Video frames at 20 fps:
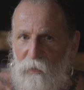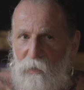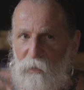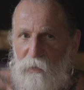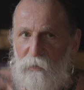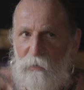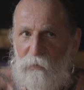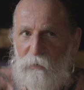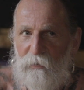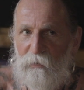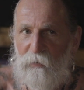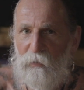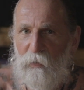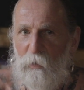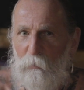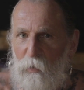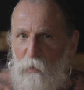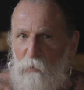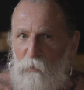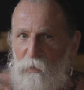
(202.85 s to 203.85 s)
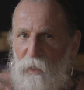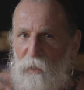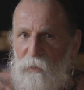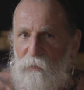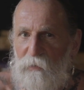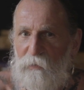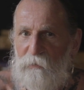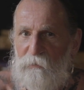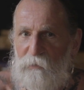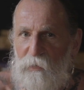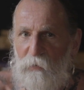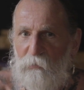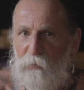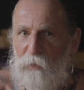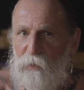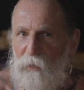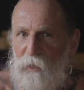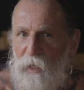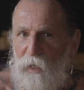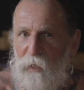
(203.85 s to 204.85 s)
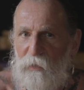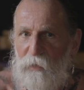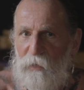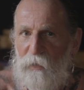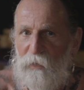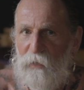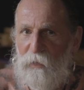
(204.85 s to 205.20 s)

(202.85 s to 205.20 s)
in about 1979.